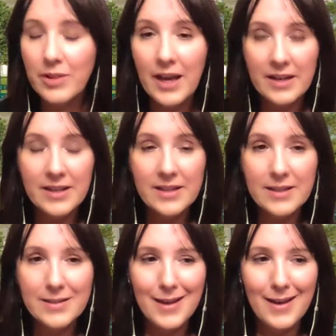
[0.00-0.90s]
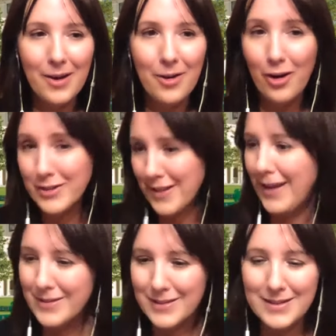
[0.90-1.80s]
So that is uh, our
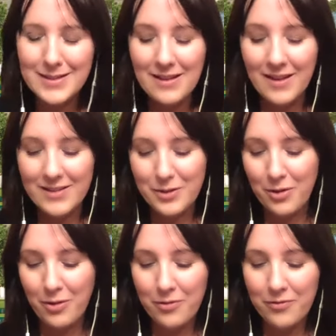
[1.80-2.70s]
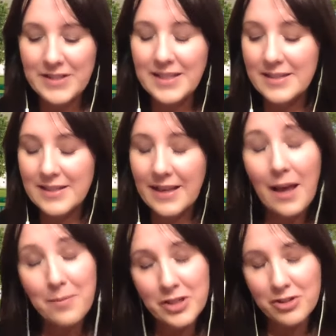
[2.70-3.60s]
sciences, uh, so physics,
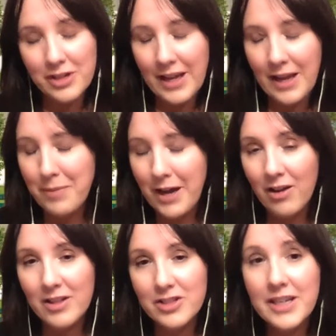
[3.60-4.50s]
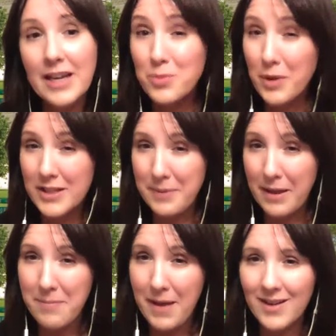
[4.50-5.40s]
chemistry, and biology, as well as
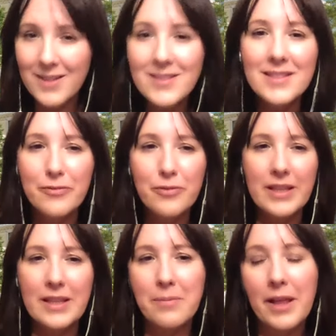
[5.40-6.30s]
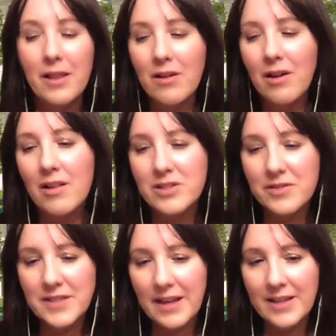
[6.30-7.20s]
mathematics live within the Mellon College of
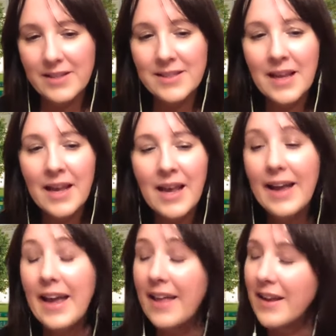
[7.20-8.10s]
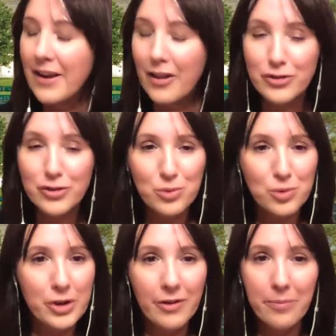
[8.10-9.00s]
Science. Again, another school
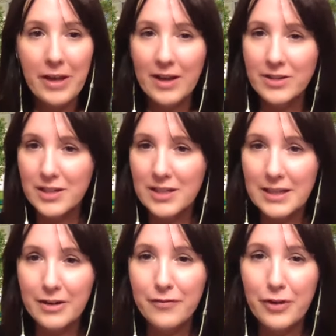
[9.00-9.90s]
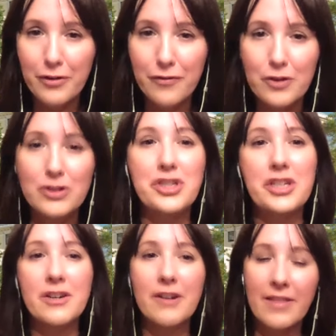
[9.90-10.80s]
where you can be undeclared for your first
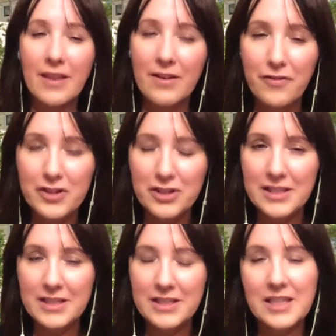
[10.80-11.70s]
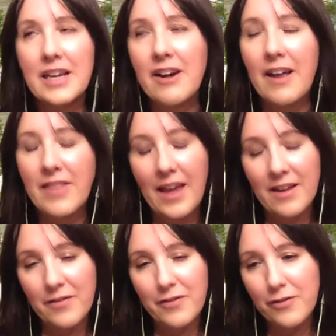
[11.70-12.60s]
year and then officially declare at the
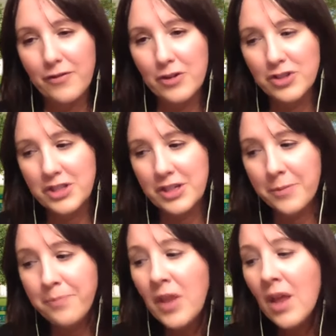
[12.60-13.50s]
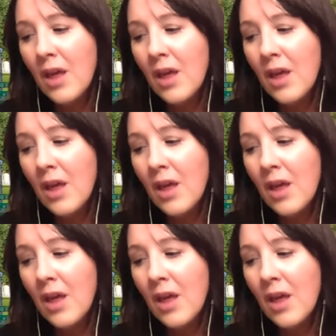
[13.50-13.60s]
end of your first year.